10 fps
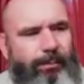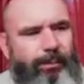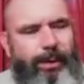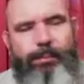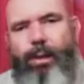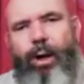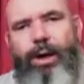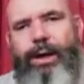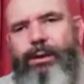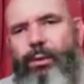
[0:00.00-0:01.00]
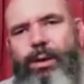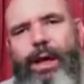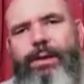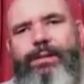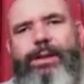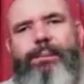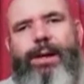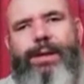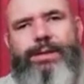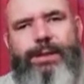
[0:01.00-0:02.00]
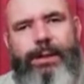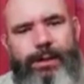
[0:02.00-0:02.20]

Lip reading: in Mark and all over the place,